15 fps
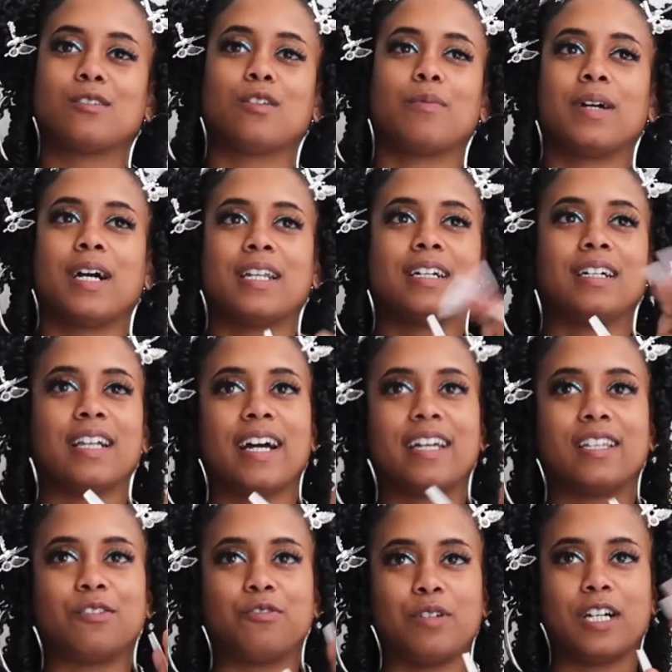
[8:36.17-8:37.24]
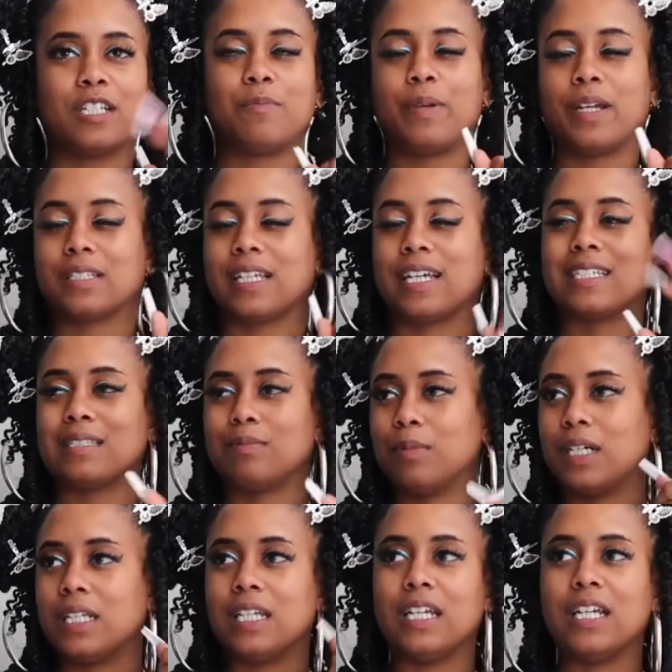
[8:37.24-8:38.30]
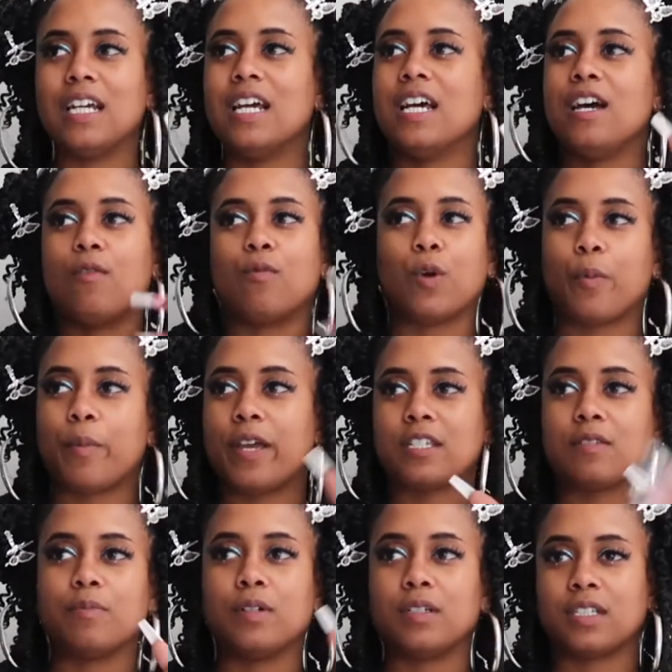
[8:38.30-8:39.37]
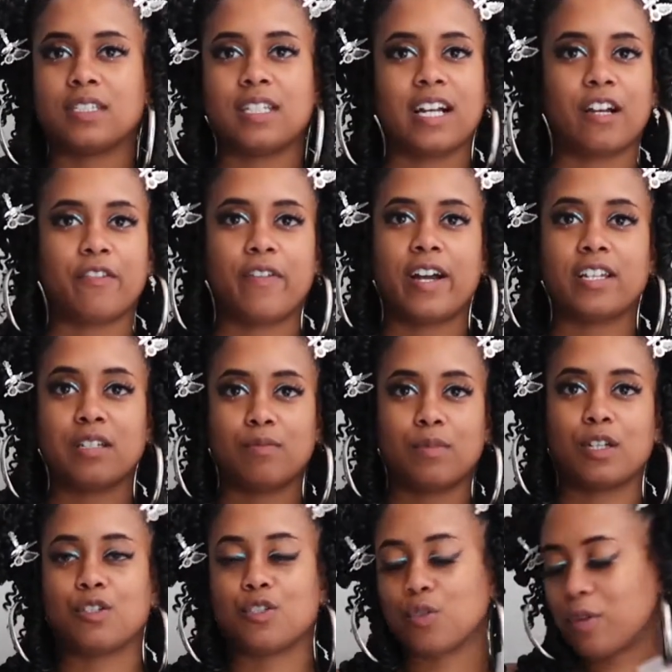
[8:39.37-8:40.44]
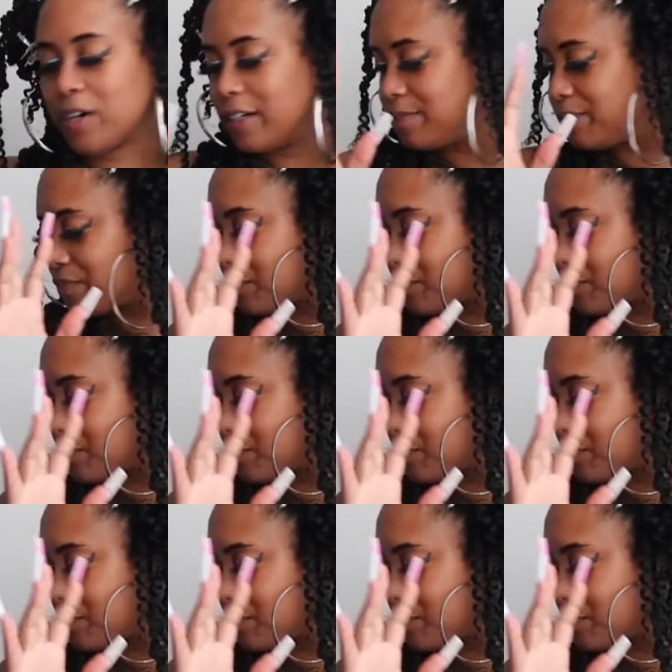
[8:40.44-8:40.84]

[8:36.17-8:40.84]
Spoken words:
So I'm kind of glad that you guys picked like smutty romance books because I could find something short.